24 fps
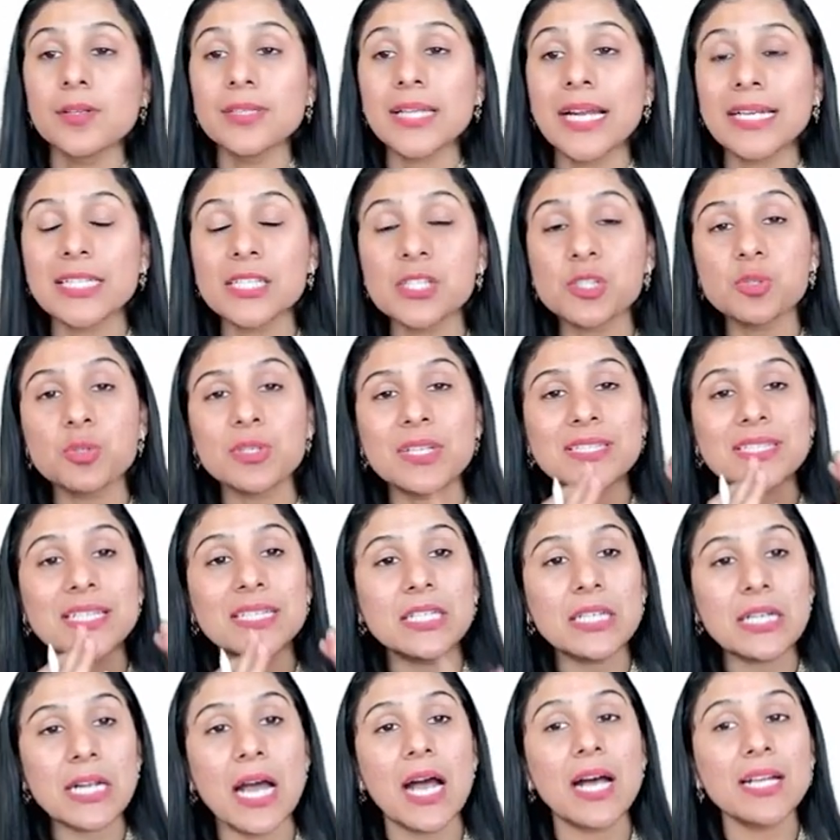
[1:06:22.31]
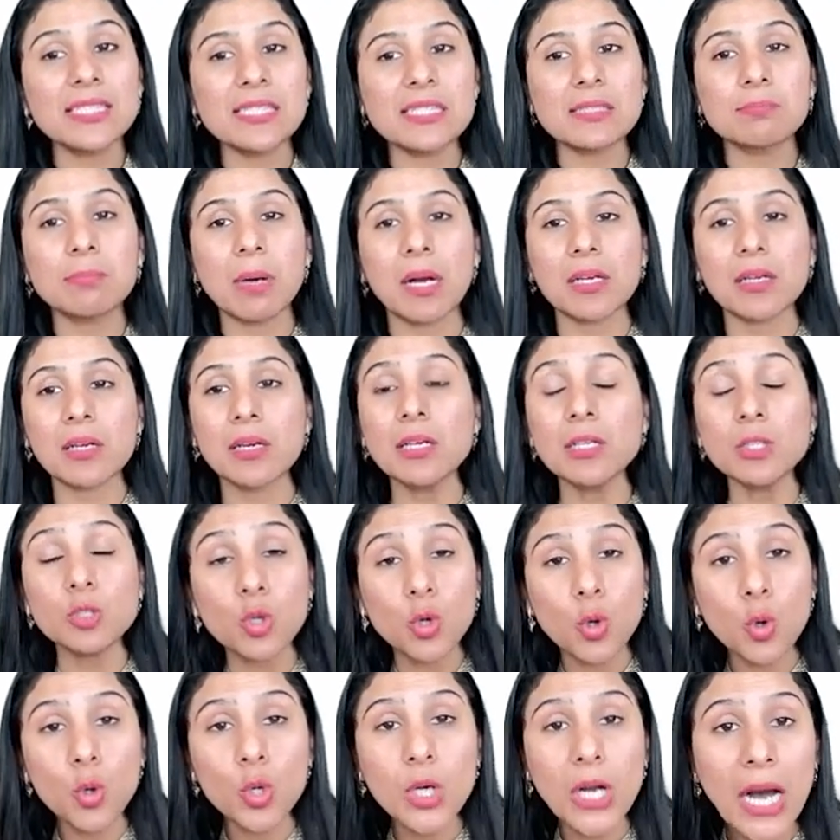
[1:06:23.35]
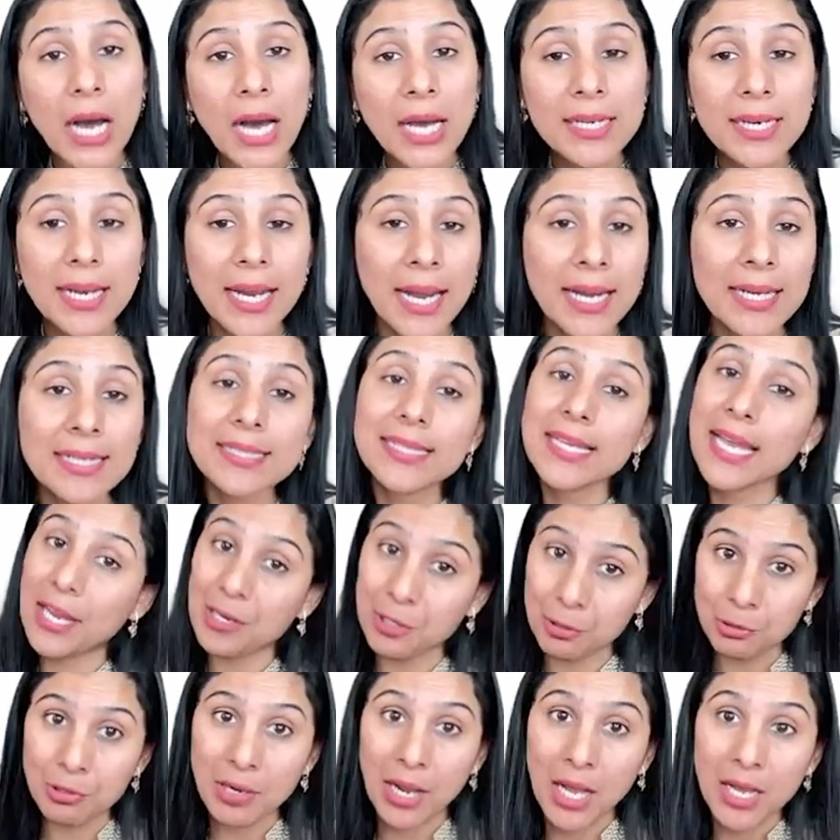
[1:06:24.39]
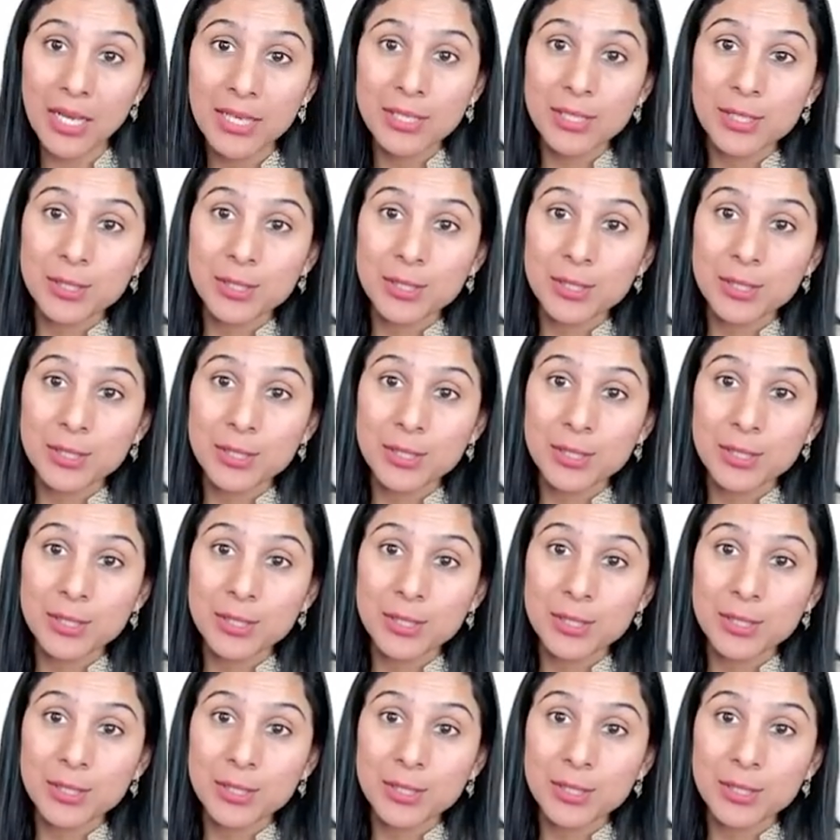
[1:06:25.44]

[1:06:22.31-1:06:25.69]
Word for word: That is known as a transbuccal, trocar and cannula.